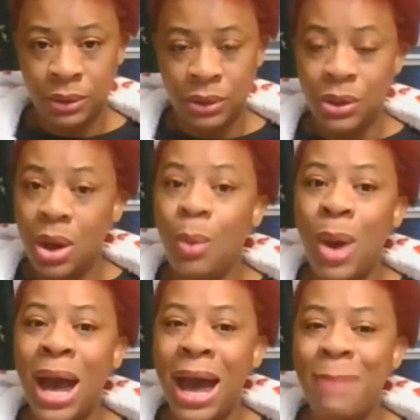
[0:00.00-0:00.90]
You know
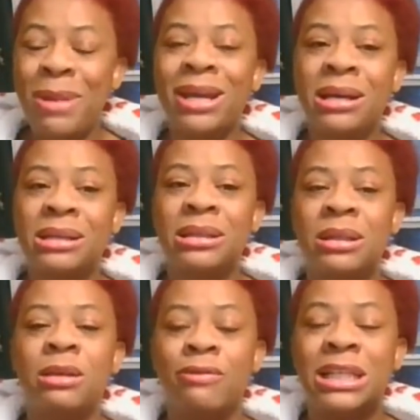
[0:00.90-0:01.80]
why? Because the